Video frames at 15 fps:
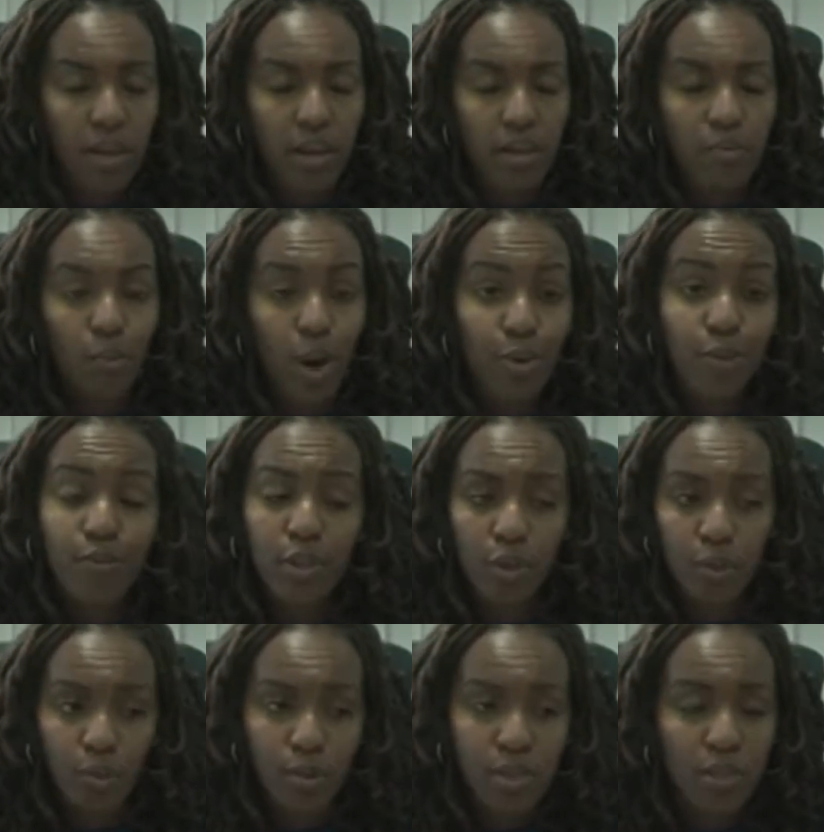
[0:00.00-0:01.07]
And one of the
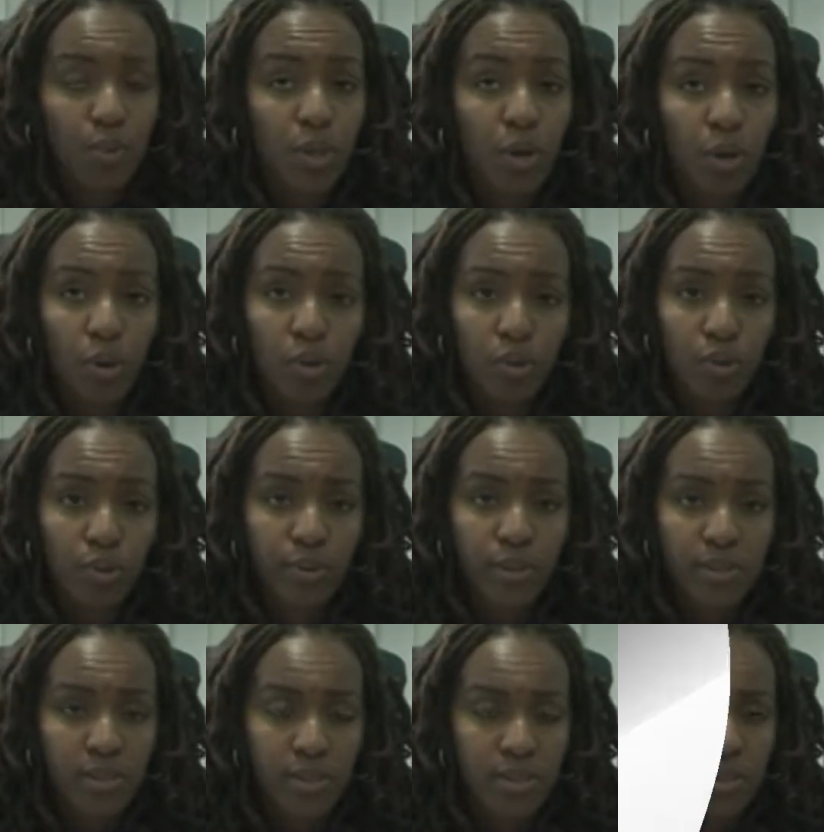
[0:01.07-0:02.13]
goals we all know
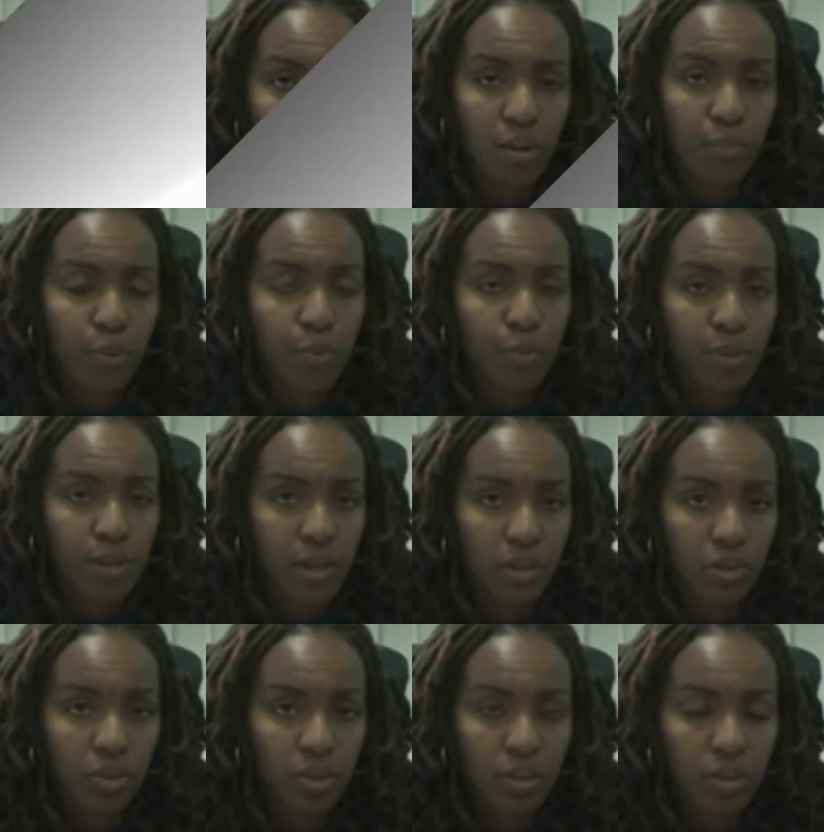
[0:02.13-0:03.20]
is sustainable
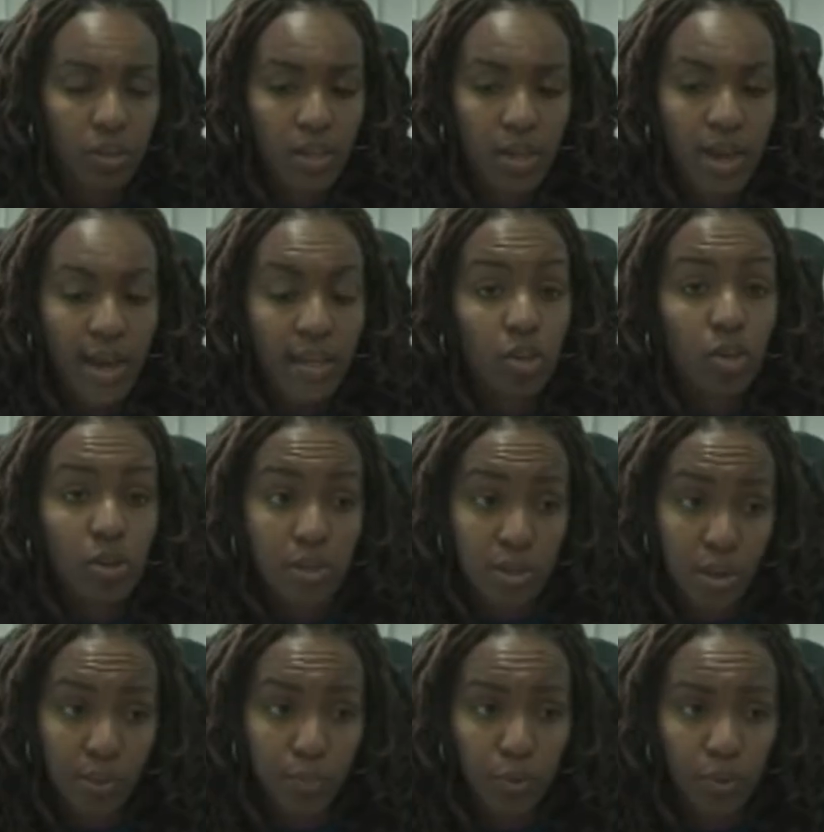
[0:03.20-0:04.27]
production and
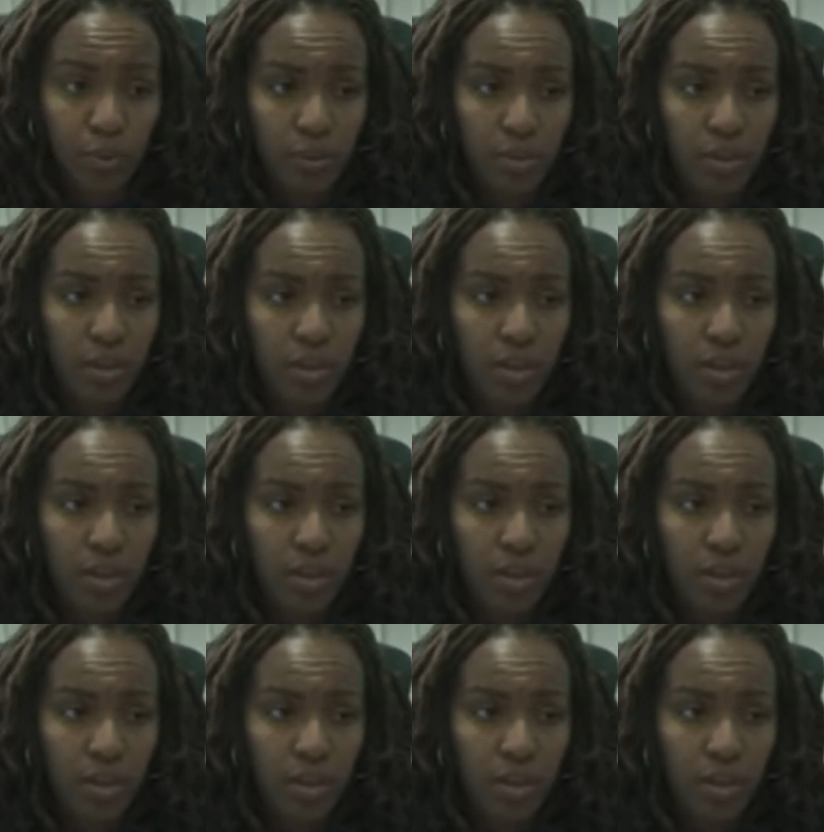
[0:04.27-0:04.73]
consumption.